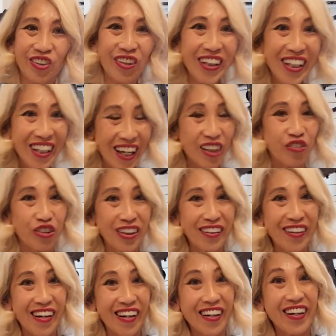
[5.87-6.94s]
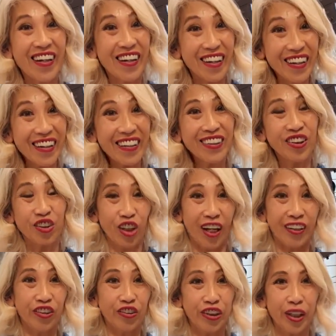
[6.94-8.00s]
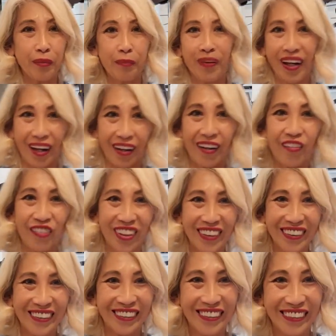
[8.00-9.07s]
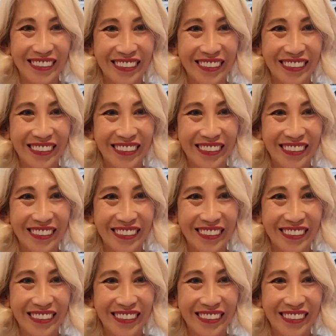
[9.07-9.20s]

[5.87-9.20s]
Training Katrina is challenging, but I love it.